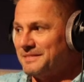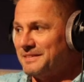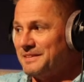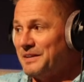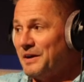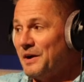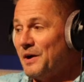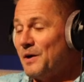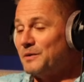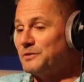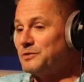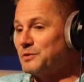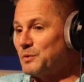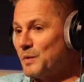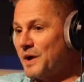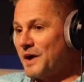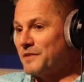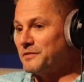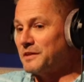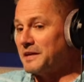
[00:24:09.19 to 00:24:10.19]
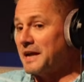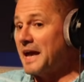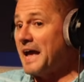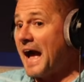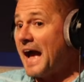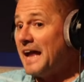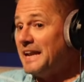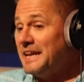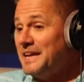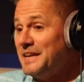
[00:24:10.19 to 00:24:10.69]
No, and so wives like,
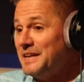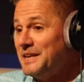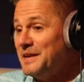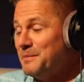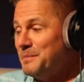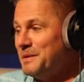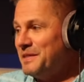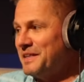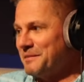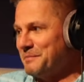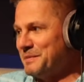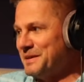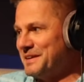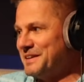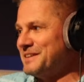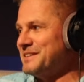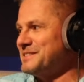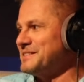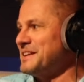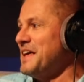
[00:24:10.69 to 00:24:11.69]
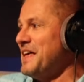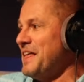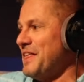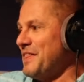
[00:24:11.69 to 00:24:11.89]
I need you to be that, because